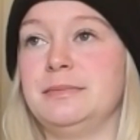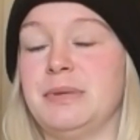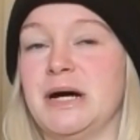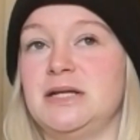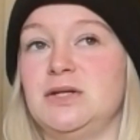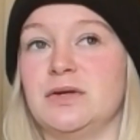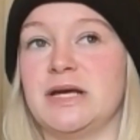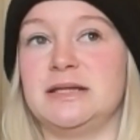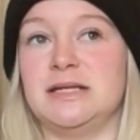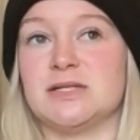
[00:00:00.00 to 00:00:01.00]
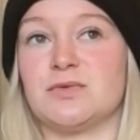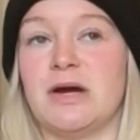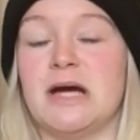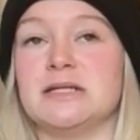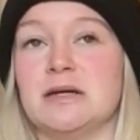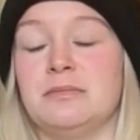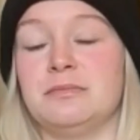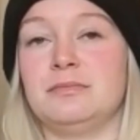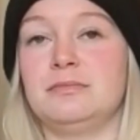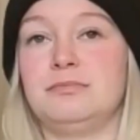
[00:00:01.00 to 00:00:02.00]
but you'll get these
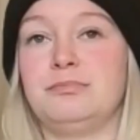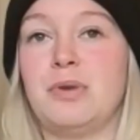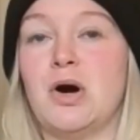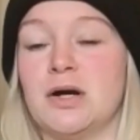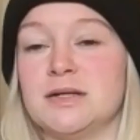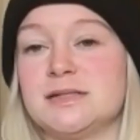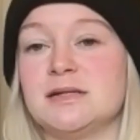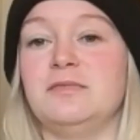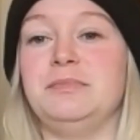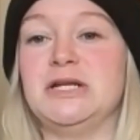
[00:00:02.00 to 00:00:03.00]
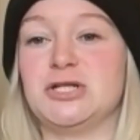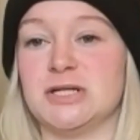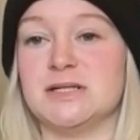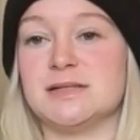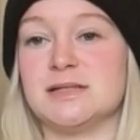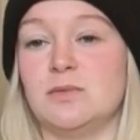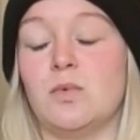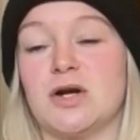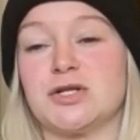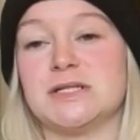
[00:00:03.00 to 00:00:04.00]
random parts of beaches in
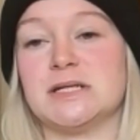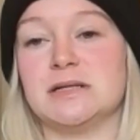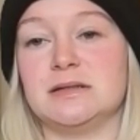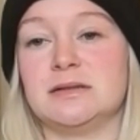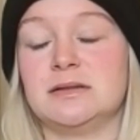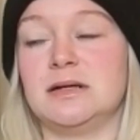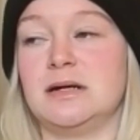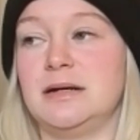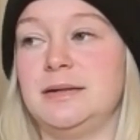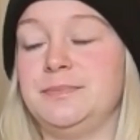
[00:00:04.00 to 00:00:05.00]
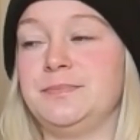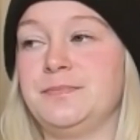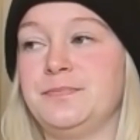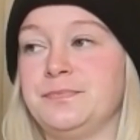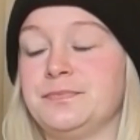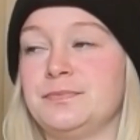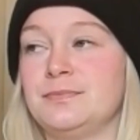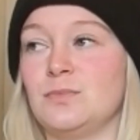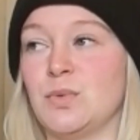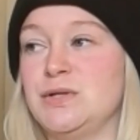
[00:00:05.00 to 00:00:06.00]
Washington
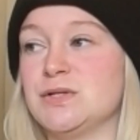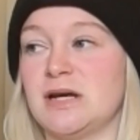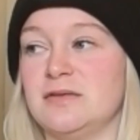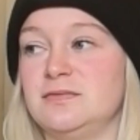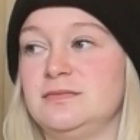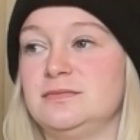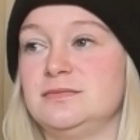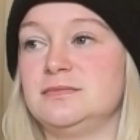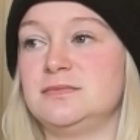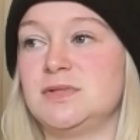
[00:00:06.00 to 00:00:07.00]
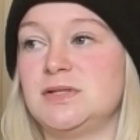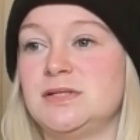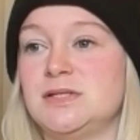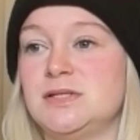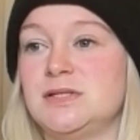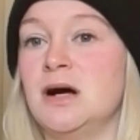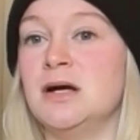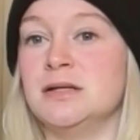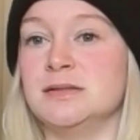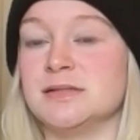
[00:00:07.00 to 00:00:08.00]
where you just have
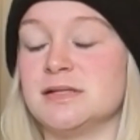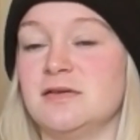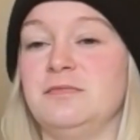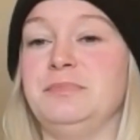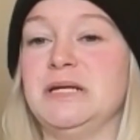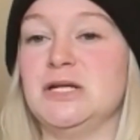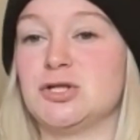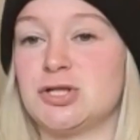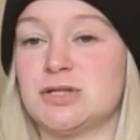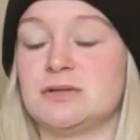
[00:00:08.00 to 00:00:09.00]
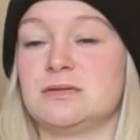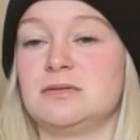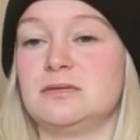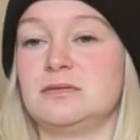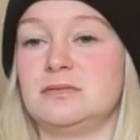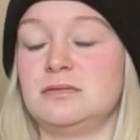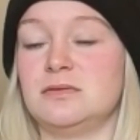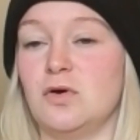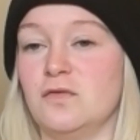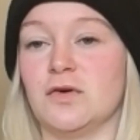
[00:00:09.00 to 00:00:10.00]
tons of beached,
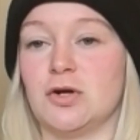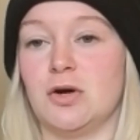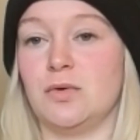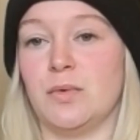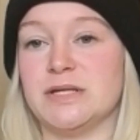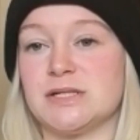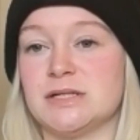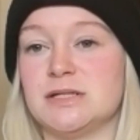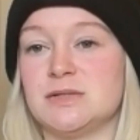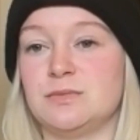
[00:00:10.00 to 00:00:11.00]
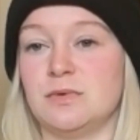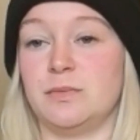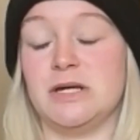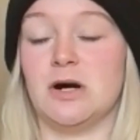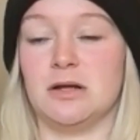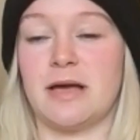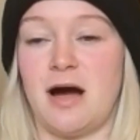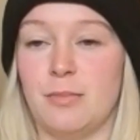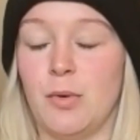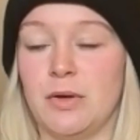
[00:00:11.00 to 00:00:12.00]
overgrown oysters, what we call
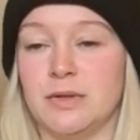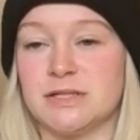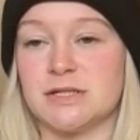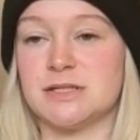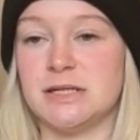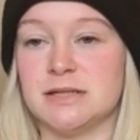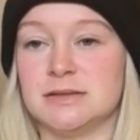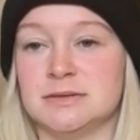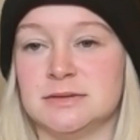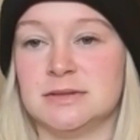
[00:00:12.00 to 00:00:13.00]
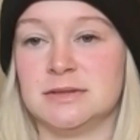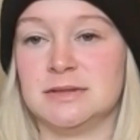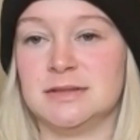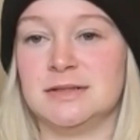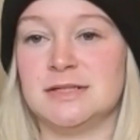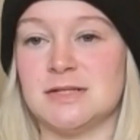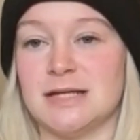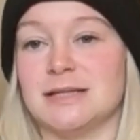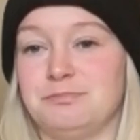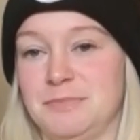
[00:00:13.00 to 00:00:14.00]
cowboy oysters here. It's
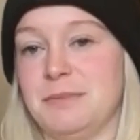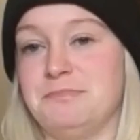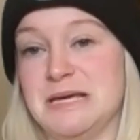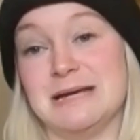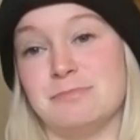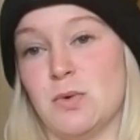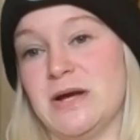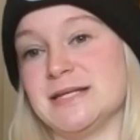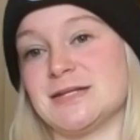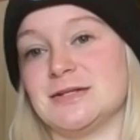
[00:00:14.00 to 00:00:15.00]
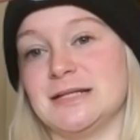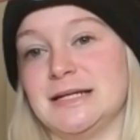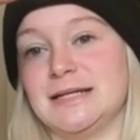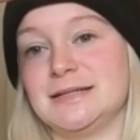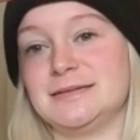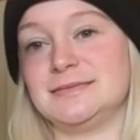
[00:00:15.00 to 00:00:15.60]
like the big boys that are like